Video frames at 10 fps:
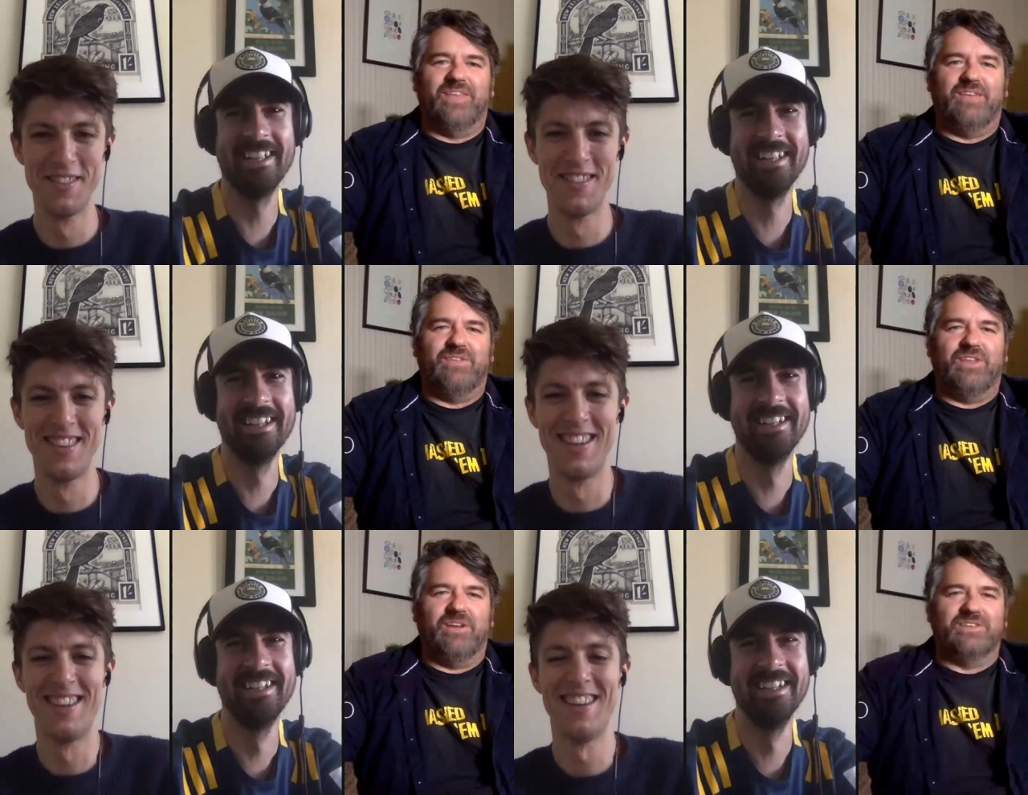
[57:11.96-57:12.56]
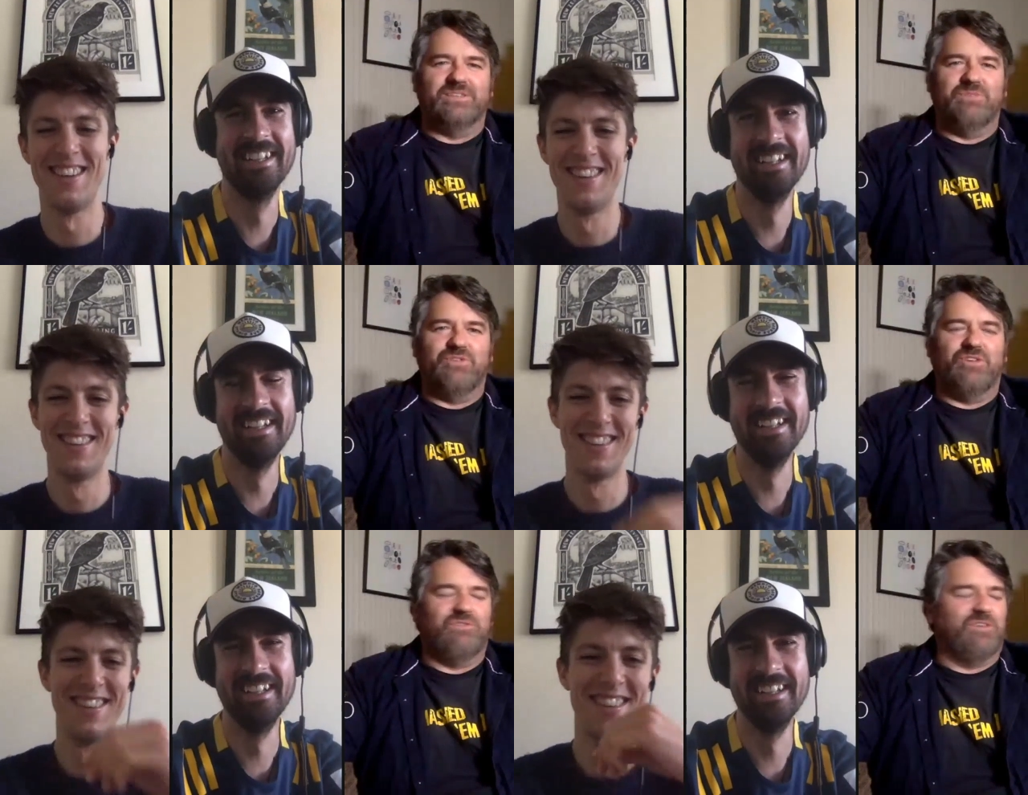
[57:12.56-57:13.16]
Speaker 1: um, even
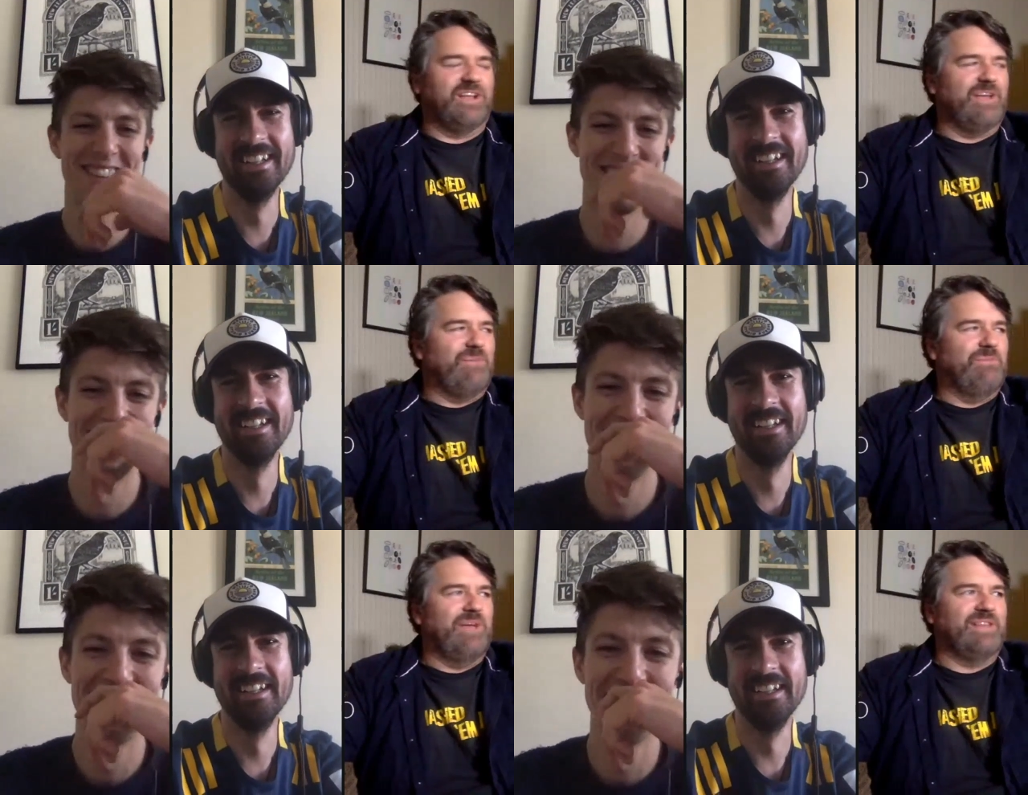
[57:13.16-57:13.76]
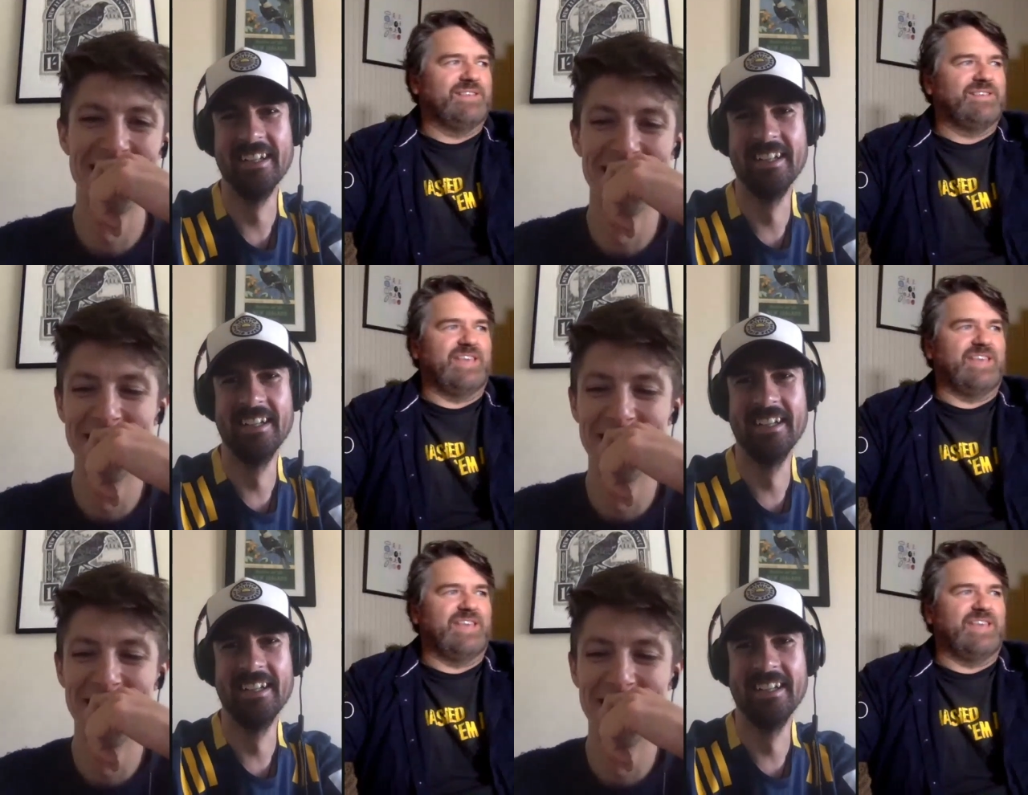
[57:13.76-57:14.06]
though I was in Madrid for a couple of